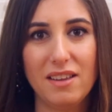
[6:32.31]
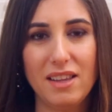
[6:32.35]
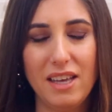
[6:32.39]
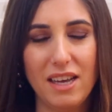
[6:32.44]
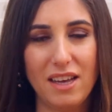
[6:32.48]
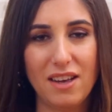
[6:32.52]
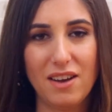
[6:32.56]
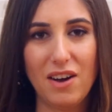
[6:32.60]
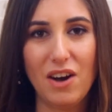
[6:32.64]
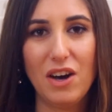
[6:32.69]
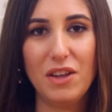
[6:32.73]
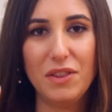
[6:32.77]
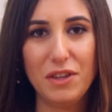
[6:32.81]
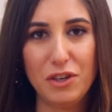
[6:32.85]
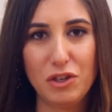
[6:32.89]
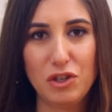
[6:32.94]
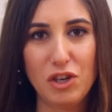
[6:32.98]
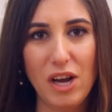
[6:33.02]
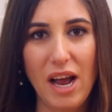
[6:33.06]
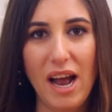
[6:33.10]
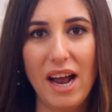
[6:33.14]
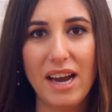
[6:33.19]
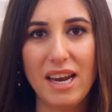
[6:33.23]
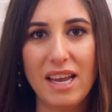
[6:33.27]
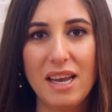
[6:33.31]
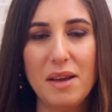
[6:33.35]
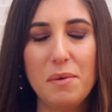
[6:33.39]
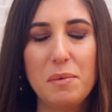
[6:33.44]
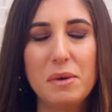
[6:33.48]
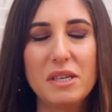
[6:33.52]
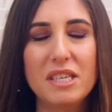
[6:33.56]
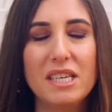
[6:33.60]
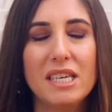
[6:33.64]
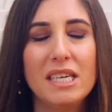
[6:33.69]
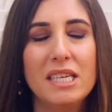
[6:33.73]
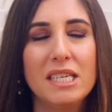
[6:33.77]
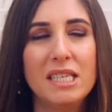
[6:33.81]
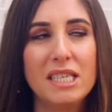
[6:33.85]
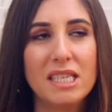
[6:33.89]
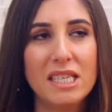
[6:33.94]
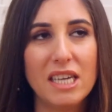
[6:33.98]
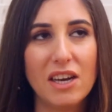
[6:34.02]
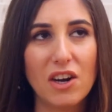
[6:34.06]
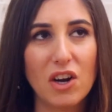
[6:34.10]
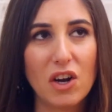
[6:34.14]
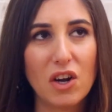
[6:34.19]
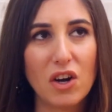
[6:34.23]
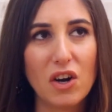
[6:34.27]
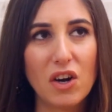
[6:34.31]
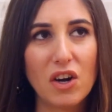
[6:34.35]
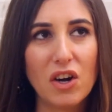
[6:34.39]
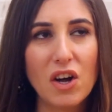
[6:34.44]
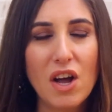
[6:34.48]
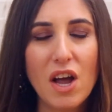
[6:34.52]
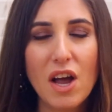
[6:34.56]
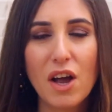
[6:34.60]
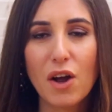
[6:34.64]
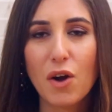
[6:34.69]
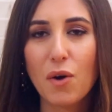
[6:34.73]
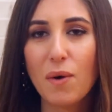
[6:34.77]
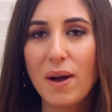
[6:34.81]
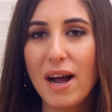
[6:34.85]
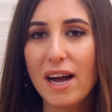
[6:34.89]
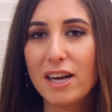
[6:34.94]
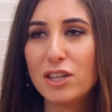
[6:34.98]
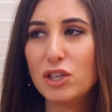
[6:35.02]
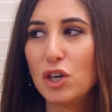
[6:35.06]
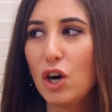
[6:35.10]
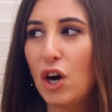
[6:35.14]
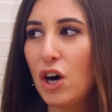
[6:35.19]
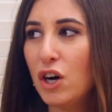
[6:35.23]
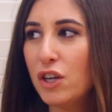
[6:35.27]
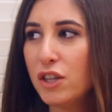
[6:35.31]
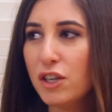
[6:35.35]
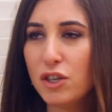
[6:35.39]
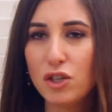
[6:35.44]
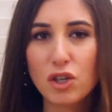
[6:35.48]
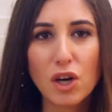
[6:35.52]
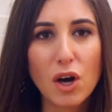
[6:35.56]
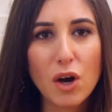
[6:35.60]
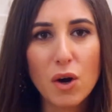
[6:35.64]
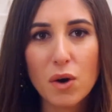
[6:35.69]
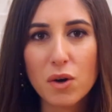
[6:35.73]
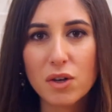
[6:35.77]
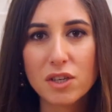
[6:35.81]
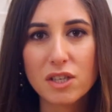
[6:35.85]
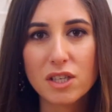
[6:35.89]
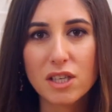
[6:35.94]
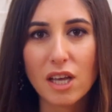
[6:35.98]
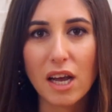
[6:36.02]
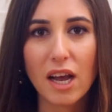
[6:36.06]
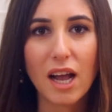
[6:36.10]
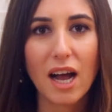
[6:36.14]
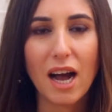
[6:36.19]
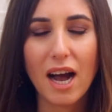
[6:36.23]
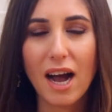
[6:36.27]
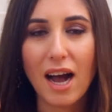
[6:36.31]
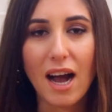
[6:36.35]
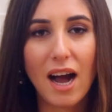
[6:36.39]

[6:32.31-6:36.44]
Like, on the chat, he was hysterical, cracked all the jokes. Like,